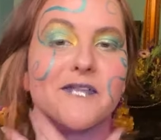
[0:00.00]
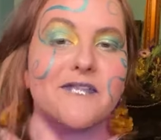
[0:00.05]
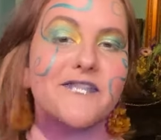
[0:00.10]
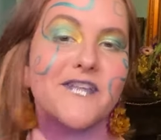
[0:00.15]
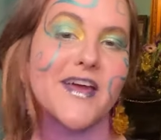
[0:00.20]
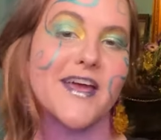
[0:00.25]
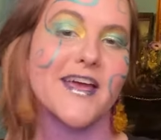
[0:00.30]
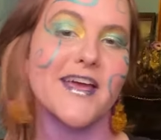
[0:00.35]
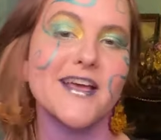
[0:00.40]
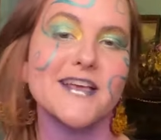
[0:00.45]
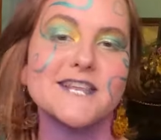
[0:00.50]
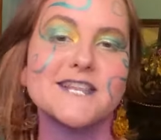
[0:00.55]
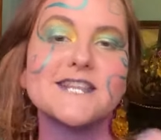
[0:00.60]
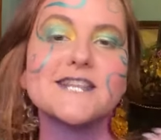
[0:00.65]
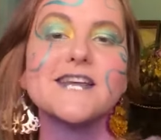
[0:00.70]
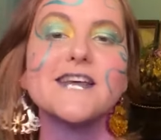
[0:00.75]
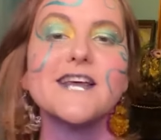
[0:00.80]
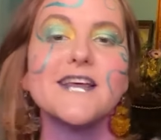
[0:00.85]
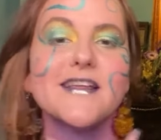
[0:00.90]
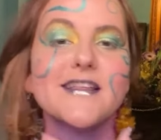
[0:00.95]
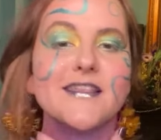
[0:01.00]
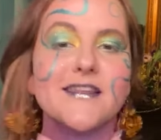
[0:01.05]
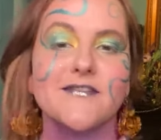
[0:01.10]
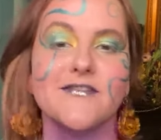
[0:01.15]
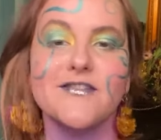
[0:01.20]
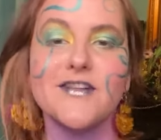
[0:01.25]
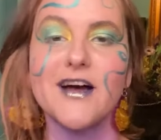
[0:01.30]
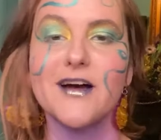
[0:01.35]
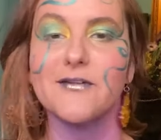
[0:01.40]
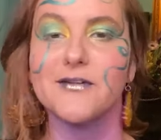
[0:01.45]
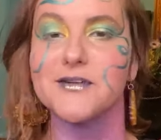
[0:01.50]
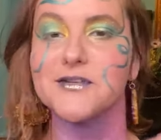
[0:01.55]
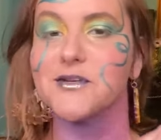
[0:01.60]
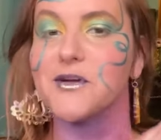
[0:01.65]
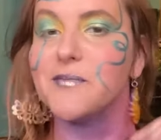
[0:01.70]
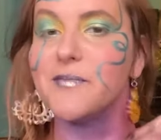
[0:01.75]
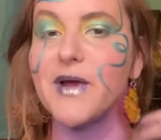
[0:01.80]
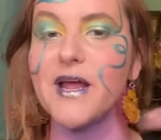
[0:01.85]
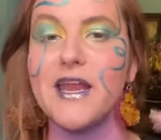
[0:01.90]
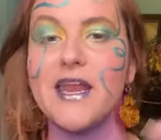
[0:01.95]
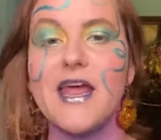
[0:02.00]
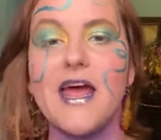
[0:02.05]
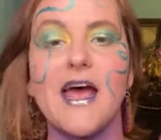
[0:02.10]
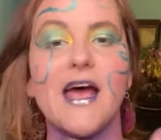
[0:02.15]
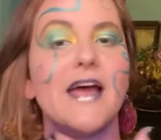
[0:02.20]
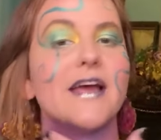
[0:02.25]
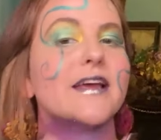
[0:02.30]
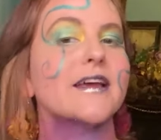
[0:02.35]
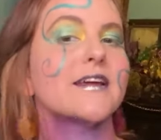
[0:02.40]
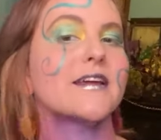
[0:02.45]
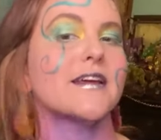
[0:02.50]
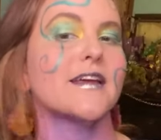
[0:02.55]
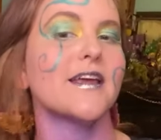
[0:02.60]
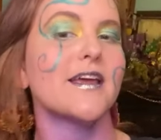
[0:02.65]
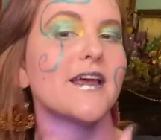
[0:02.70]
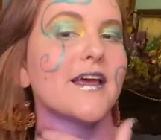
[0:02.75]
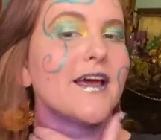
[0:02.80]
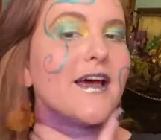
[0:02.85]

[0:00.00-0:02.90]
my face, the flowers on my neck.